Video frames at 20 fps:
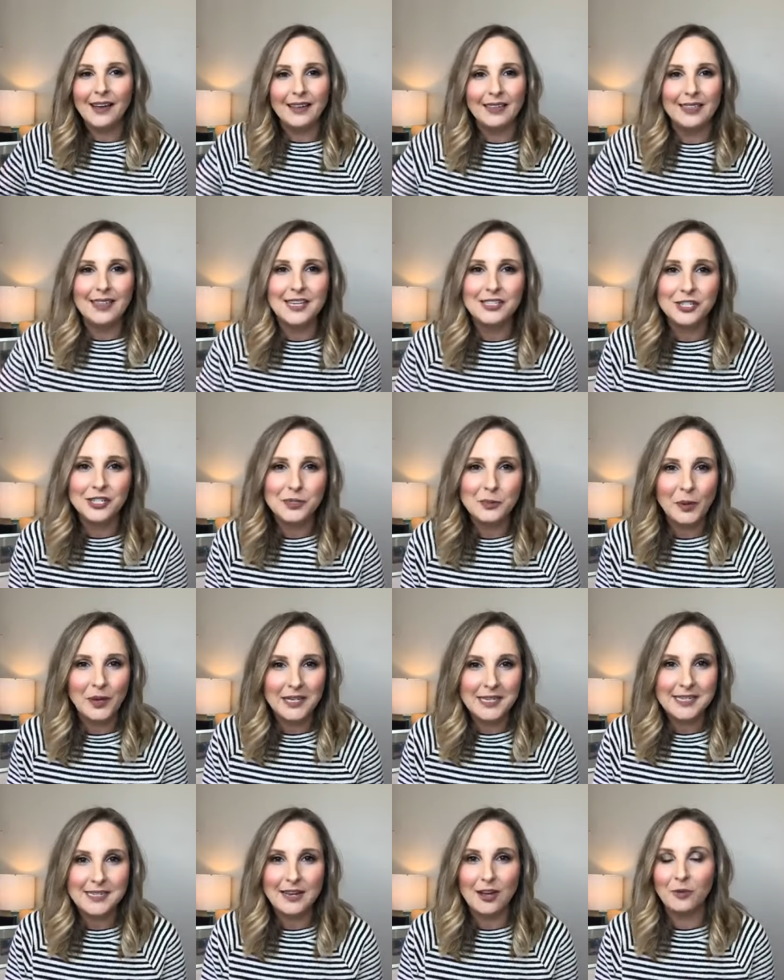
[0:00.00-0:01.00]
they just want
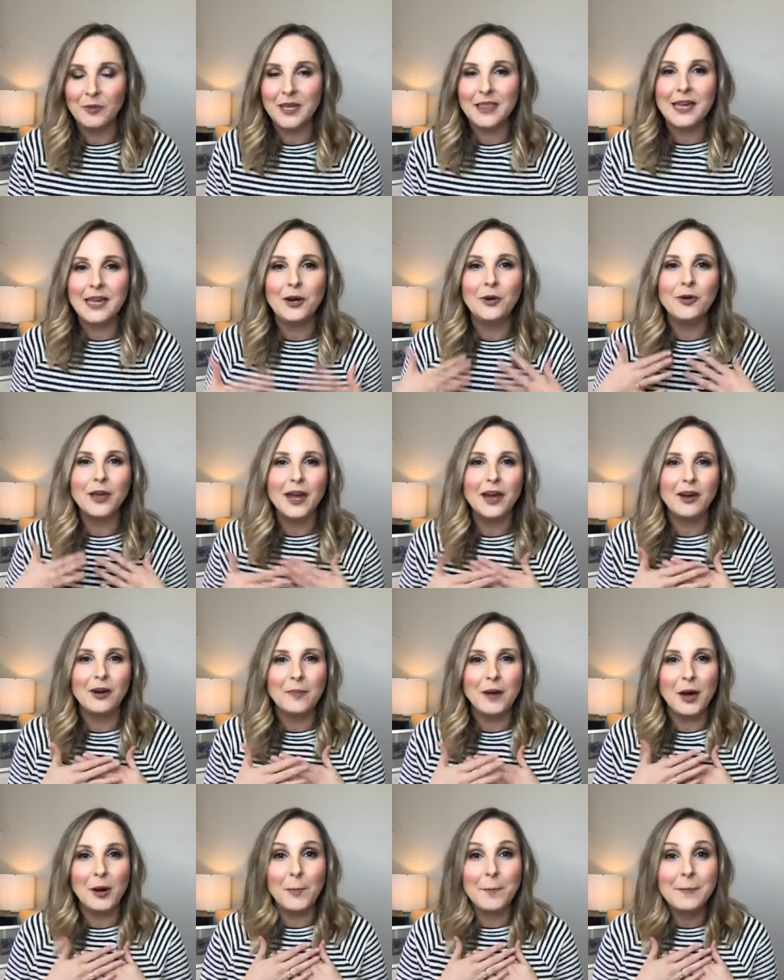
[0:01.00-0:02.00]
to sell me. They don't care
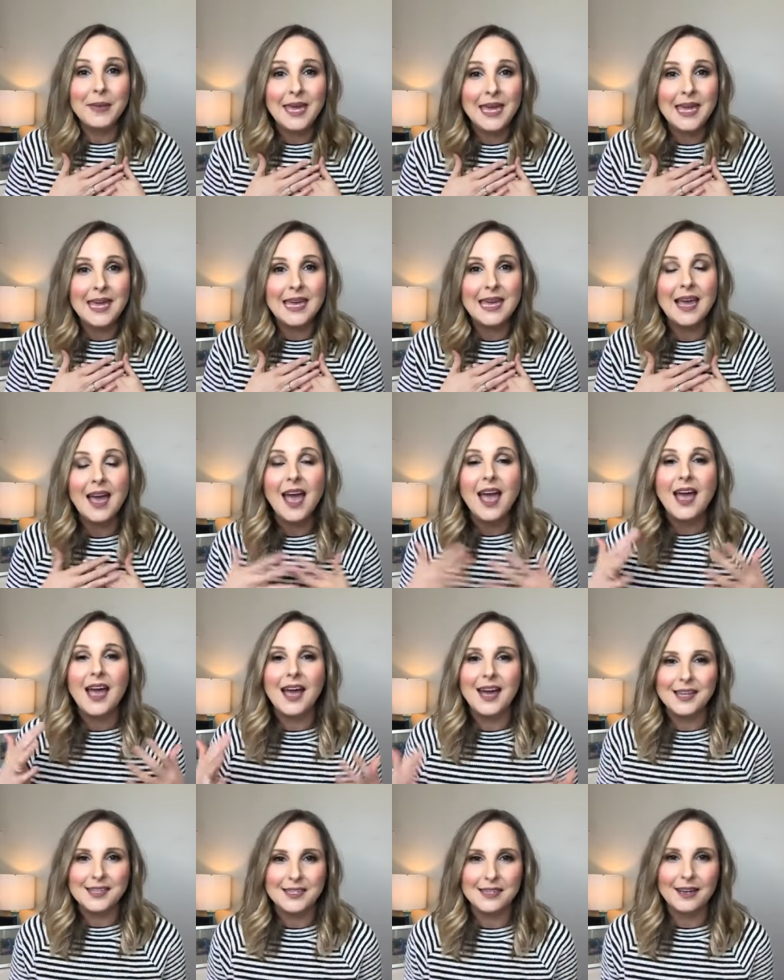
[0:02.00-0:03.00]
about me
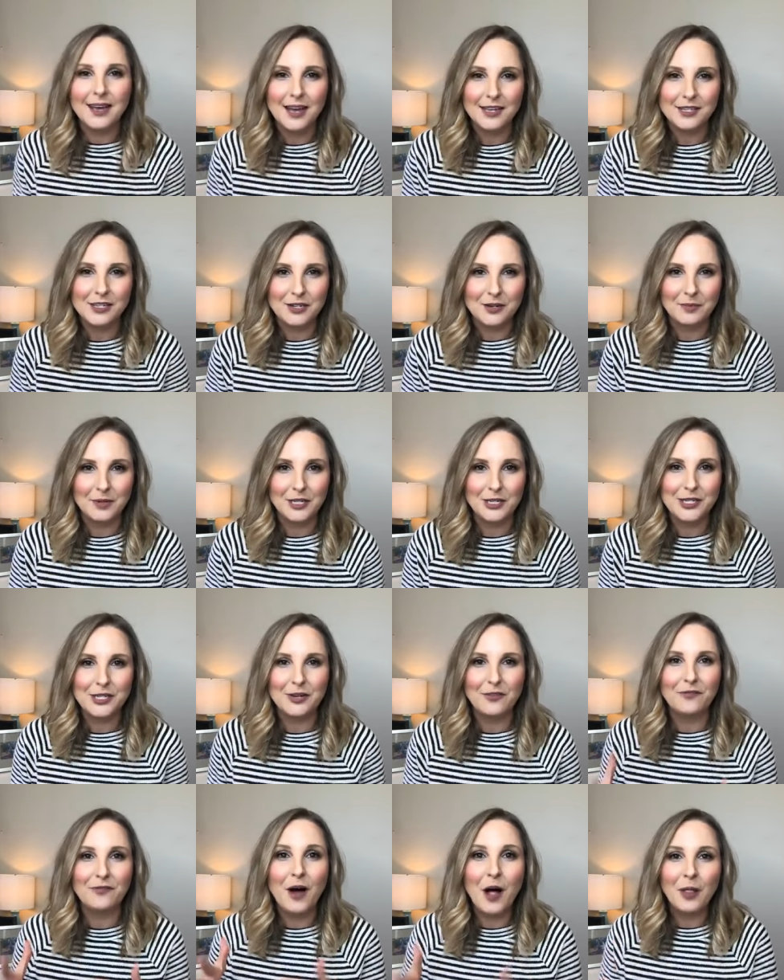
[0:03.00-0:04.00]
as a customer.
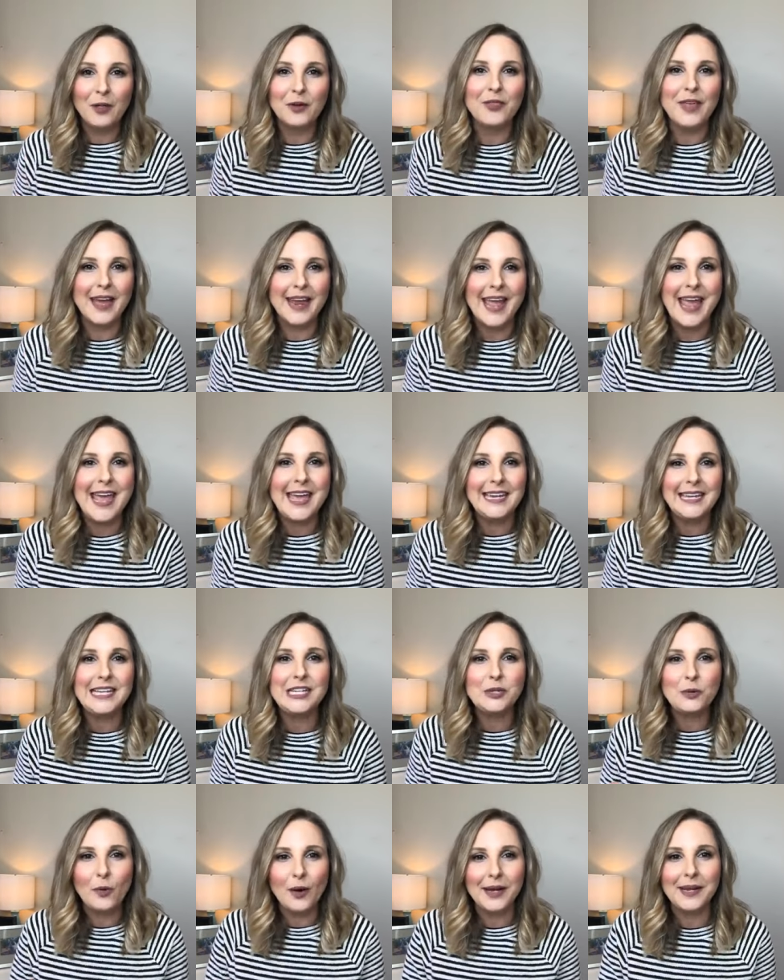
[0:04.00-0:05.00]
So follow that
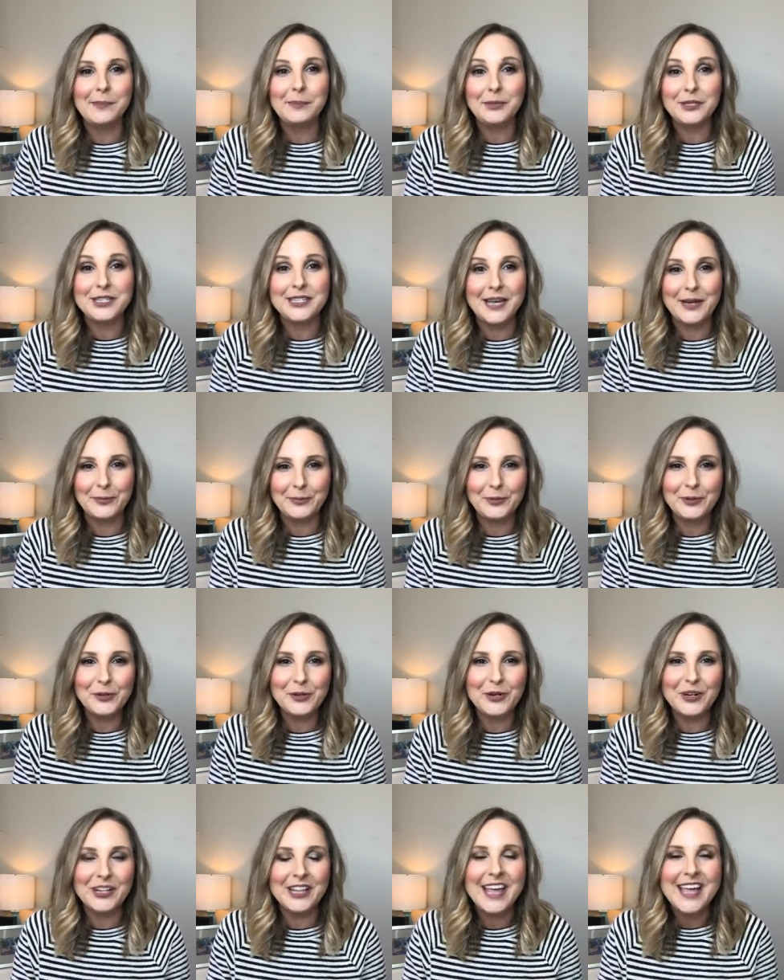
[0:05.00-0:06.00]
80-20%
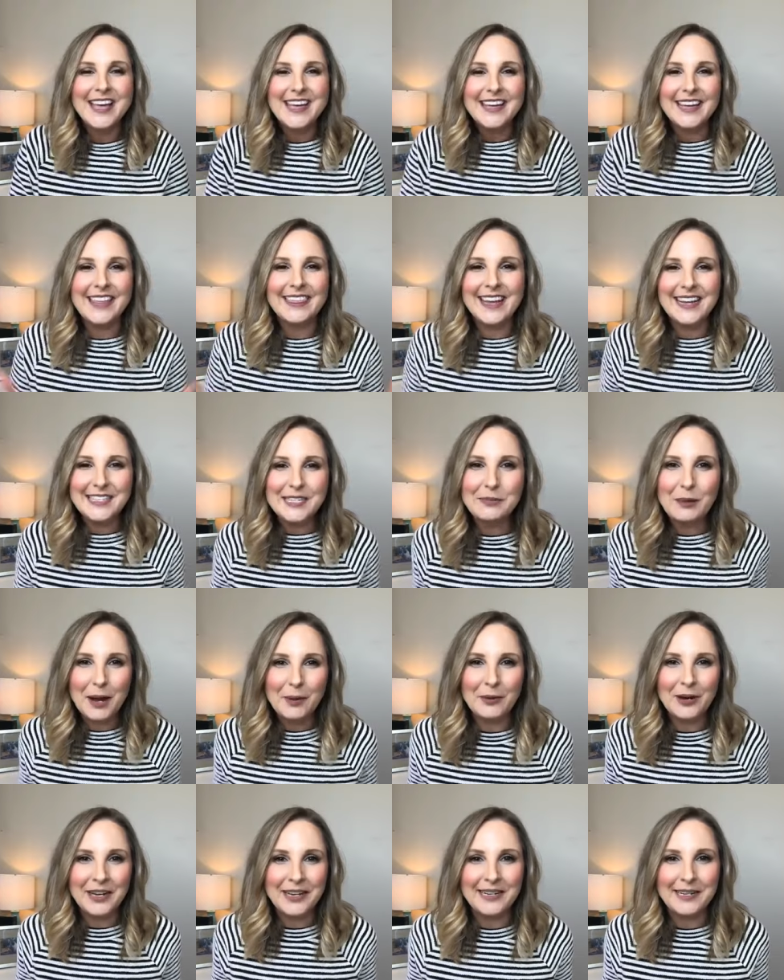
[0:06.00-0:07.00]
rule. And that's why
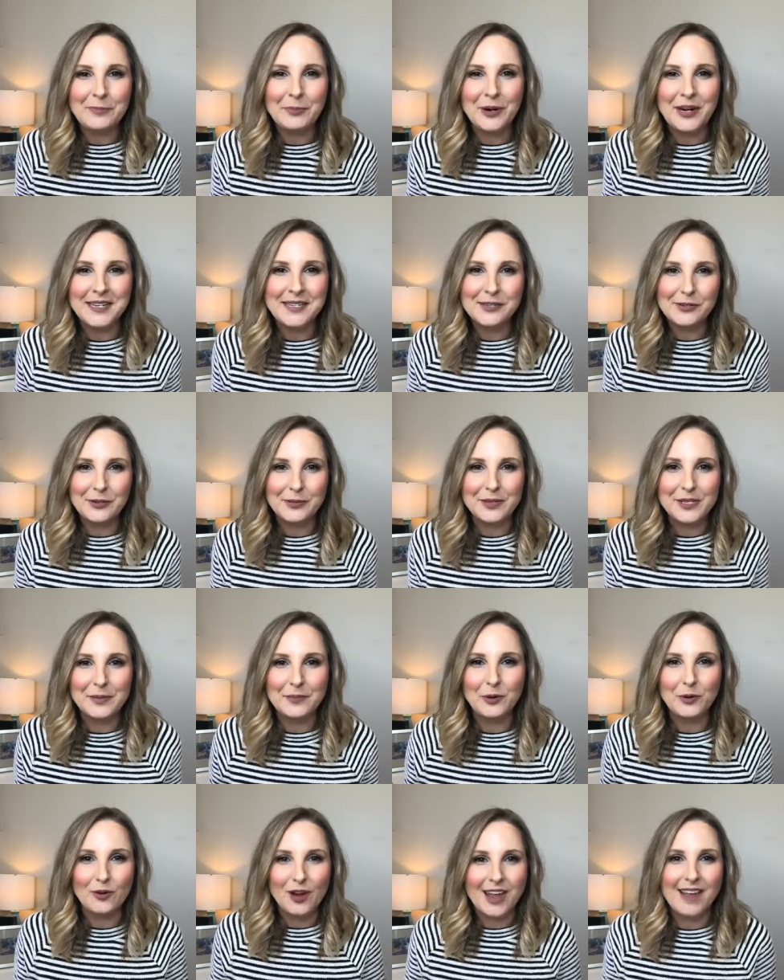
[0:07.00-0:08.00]
we're going to brainstorm
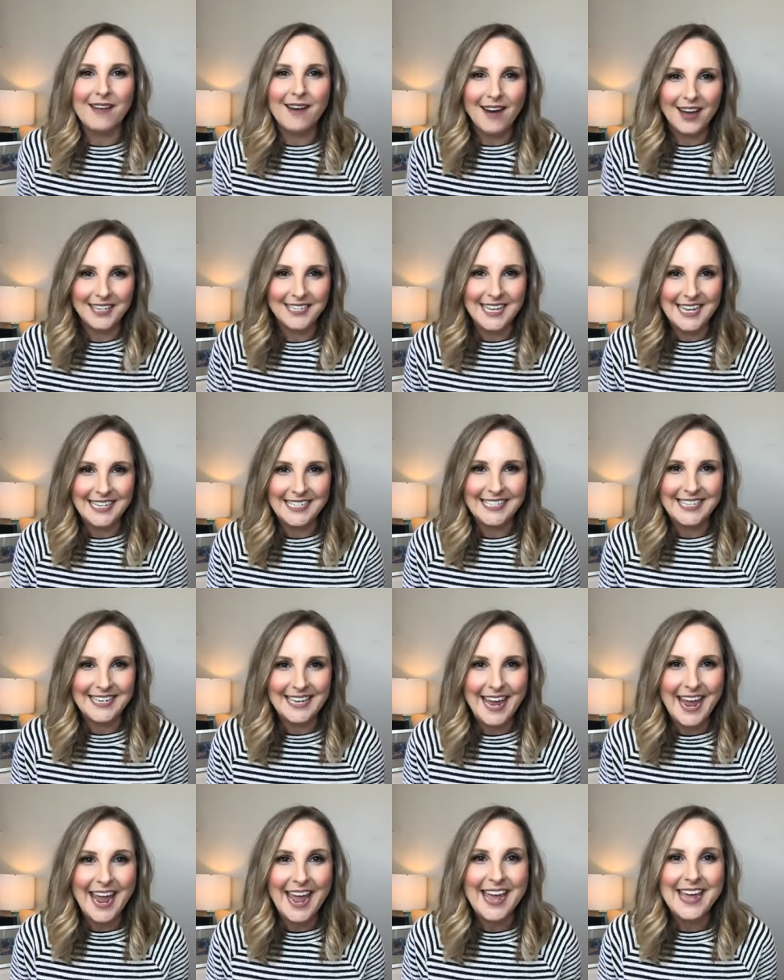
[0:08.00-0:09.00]
some great content
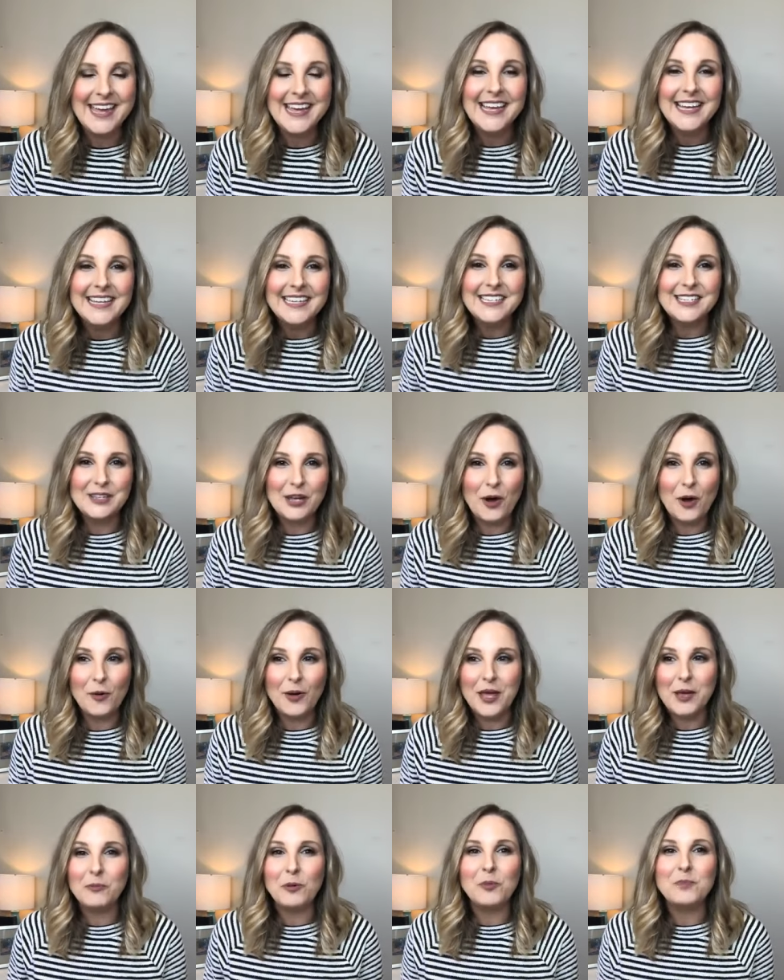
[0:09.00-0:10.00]
today. So
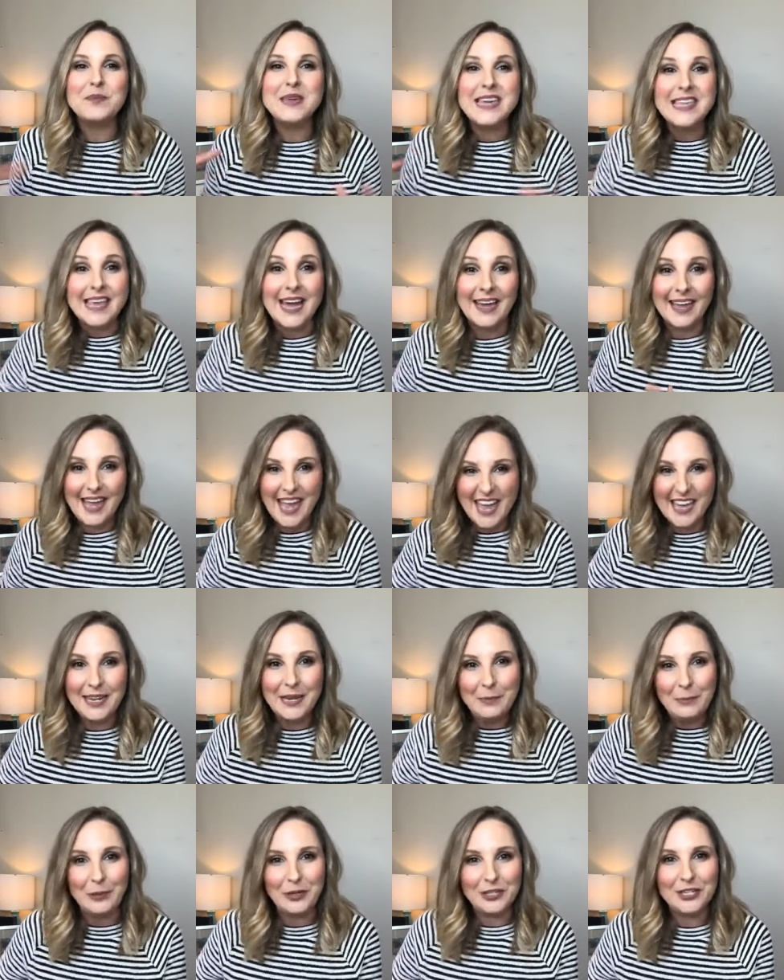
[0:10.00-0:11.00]
it will be that
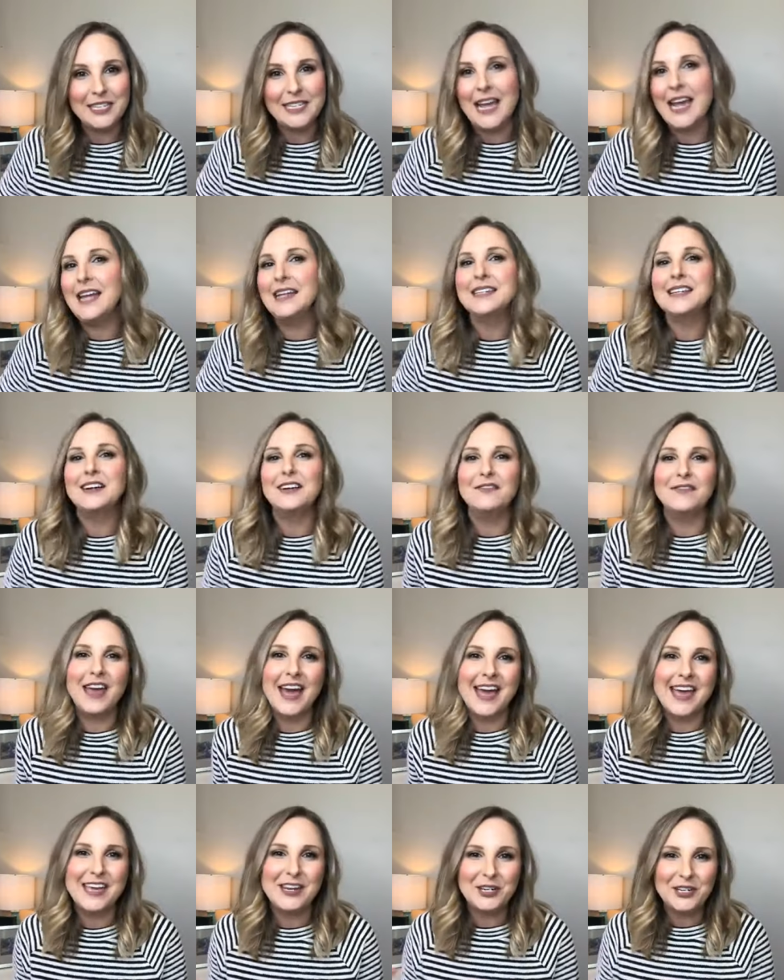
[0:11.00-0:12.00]
80% of
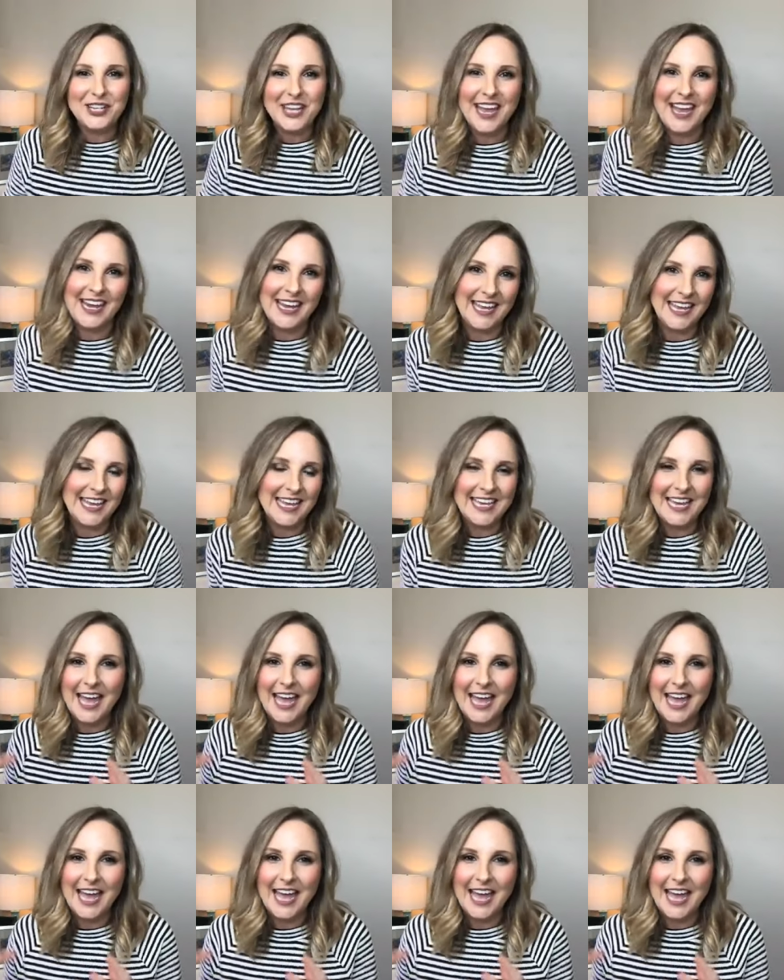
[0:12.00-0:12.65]
that entertaining,